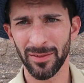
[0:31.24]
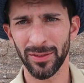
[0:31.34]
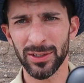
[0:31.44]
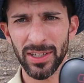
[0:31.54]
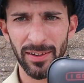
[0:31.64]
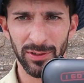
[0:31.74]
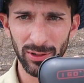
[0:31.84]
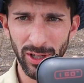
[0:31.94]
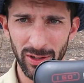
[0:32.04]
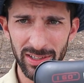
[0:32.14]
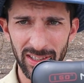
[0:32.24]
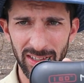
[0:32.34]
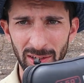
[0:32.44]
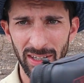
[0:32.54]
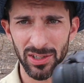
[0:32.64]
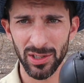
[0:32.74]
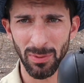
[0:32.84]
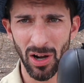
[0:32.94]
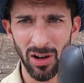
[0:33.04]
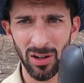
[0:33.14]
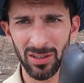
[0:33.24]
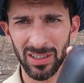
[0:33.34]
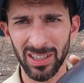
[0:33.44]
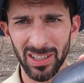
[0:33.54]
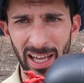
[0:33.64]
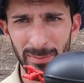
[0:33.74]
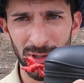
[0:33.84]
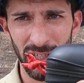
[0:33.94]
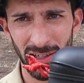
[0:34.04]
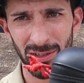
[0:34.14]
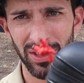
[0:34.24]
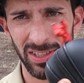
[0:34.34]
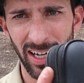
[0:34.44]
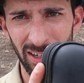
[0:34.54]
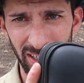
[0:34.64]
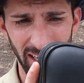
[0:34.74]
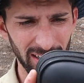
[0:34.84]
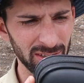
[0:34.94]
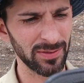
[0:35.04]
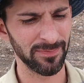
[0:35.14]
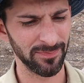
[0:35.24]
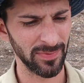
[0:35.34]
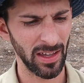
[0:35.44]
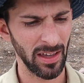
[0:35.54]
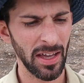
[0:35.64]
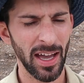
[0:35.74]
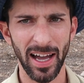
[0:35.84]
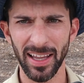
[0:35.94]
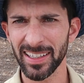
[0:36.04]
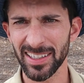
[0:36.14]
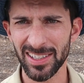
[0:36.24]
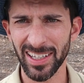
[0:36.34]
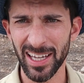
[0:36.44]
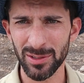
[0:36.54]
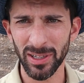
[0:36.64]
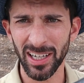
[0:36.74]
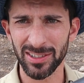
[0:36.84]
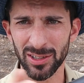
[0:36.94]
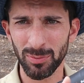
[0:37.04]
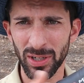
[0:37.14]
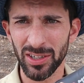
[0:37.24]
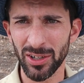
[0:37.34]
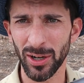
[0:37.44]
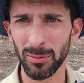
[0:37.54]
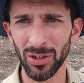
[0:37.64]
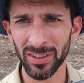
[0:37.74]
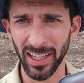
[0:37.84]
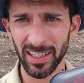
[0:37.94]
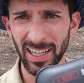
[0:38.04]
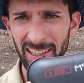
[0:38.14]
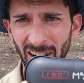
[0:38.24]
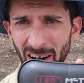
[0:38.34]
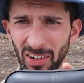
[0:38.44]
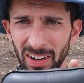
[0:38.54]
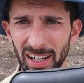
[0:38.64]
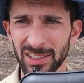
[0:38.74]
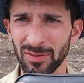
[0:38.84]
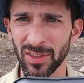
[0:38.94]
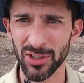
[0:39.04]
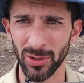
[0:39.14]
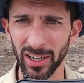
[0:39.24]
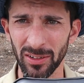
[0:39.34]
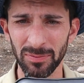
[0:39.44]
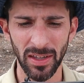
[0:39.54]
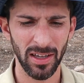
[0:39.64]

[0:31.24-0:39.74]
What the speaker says: First off, you'll notice it's in this small clamshell style case. I like this case because it's pretty durable, it can take the hard knocks of the trail,